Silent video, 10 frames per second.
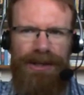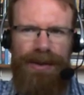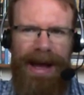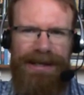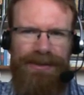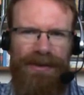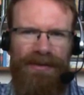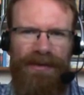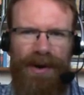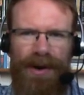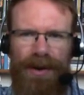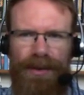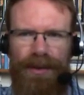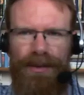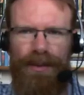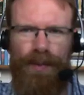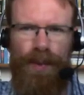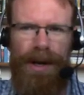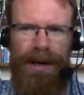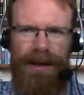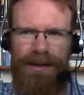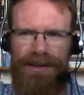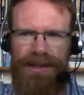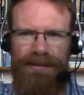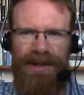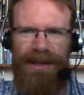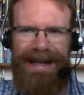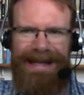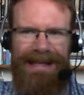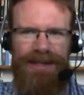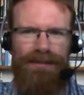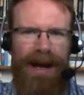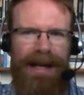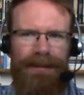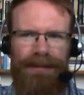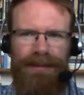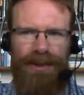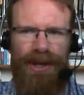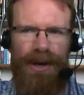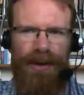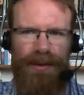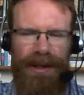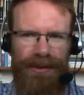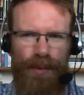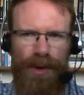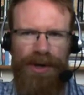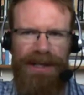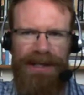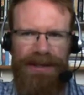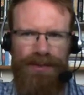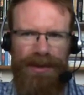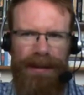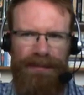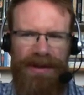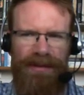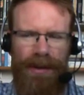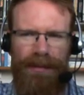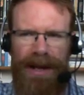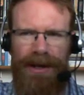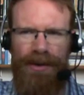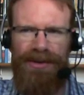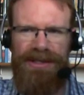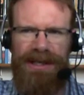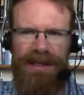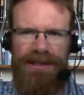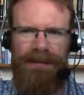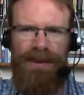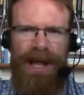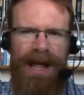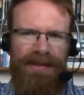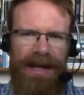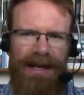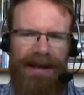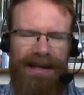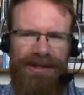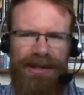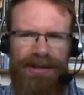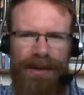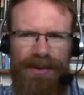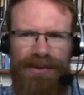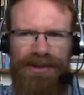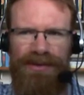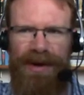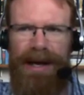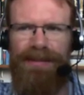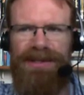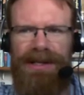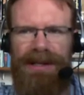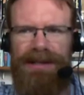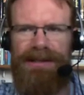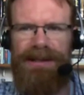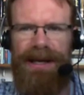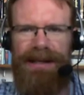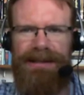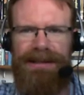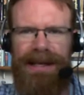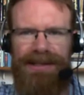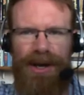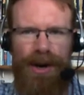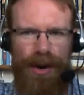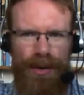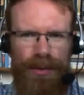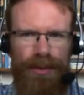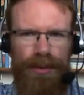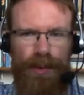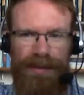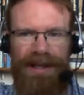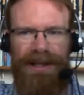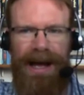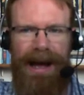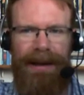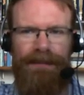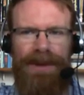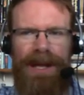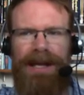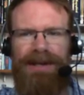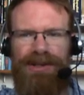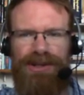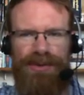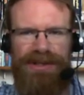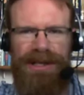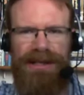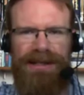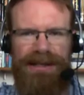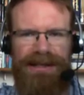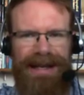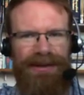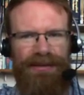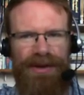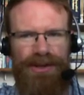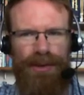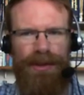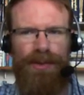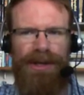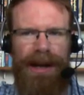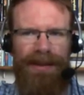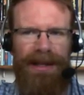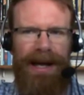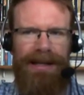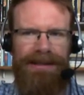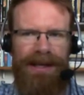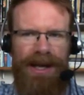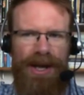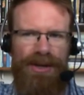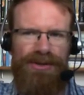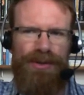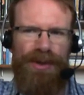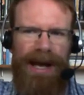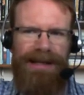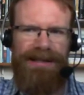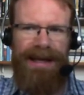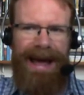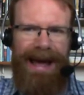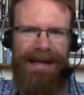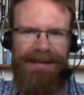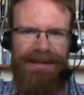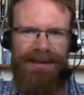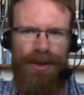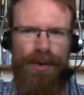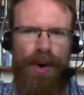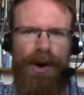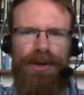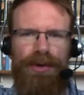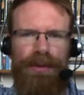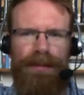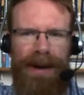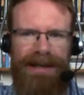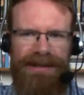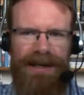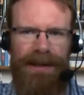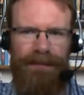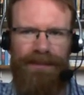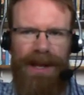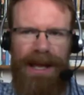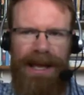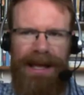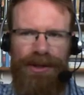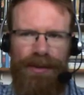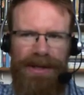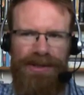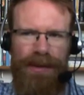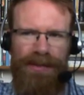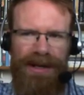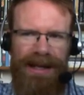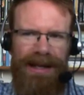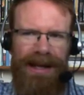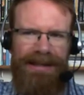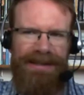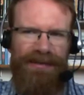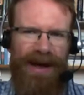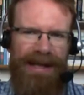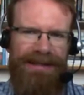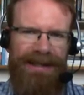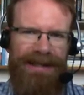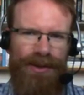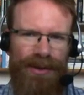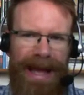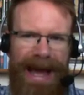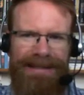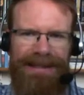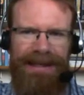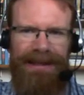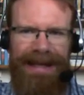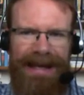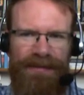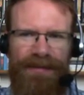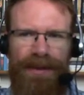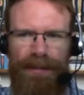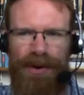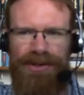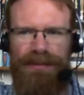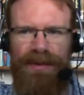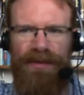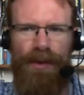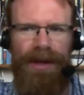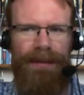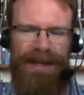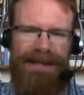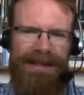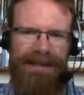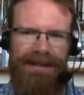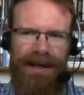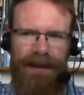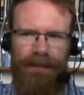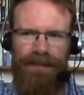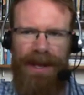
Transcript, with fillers: You had to infer where something like is might go, like the word is, where that be verb might go in the sentence. That allowed ancient interpreters to divide up a sentence that, as a whole, would be a lie into two sentences that individually would not be lies. So when Isaac asks, Who are you, my son? it could be interpreted as if Isaac is only asking if the person before him is his son.